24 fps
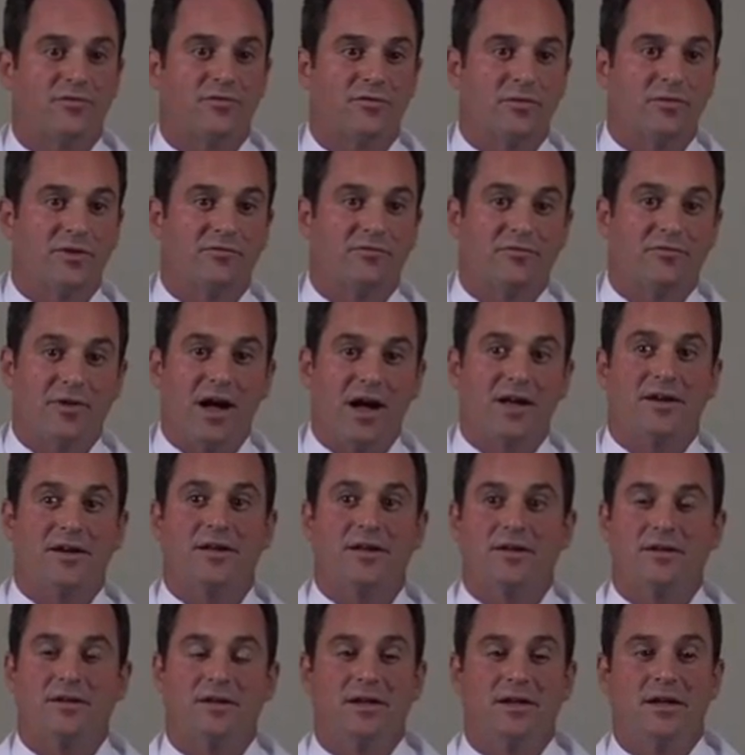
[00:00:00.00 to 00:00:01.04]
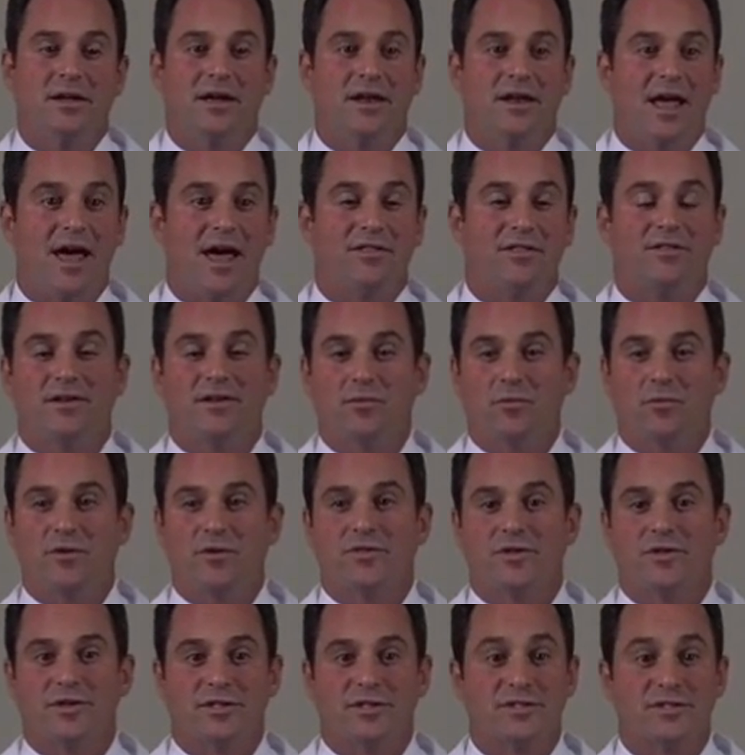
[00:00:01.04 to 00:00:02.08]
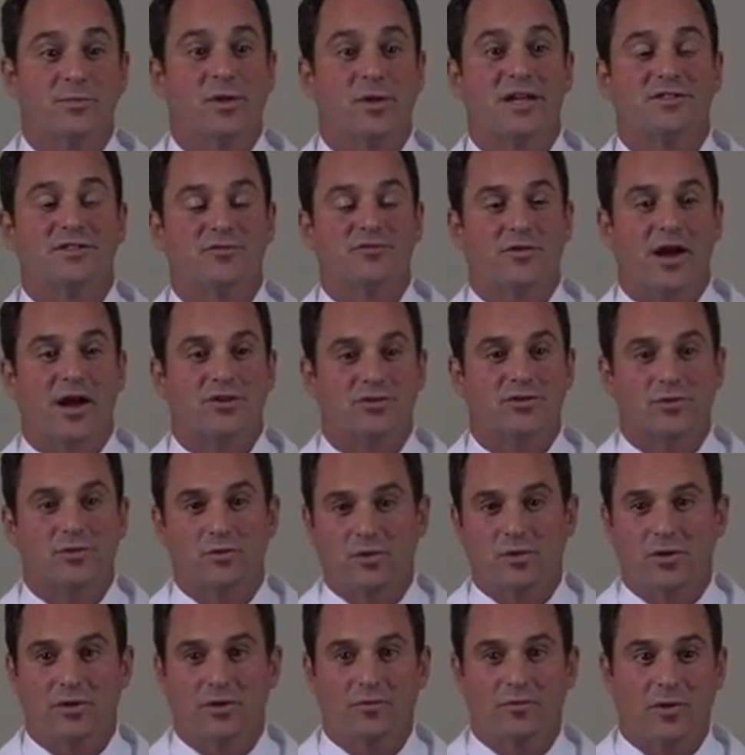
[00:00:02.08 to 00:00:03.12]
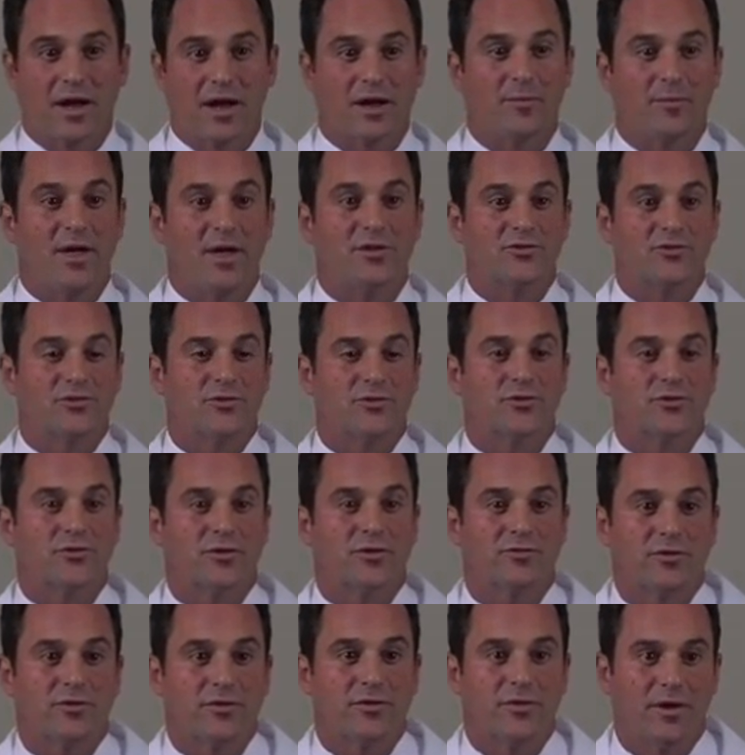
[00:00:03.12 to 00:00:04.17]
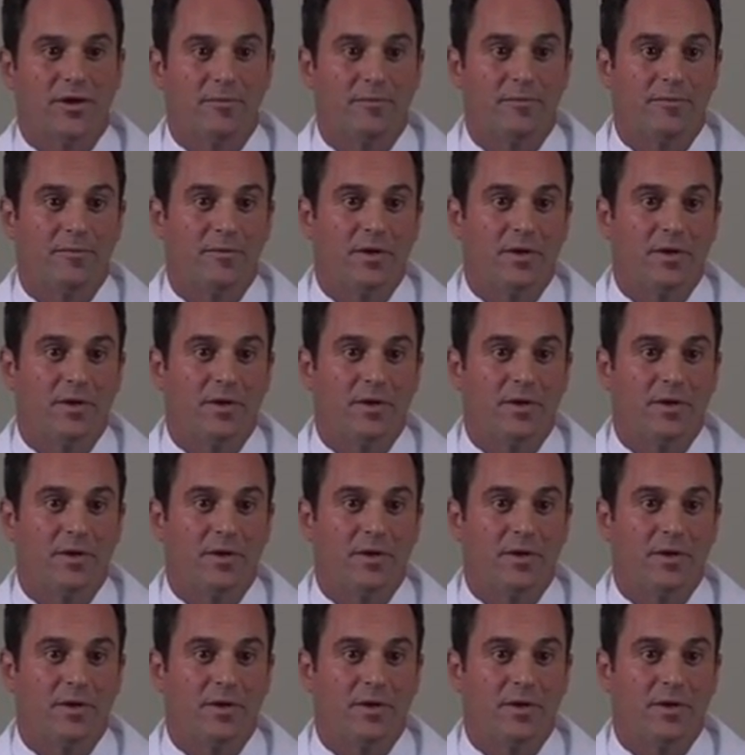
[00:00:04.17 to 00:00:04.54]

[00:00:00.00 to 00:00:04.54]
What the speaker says: we find an athlete with a displaced fracture, we're going to recommend surgery for them.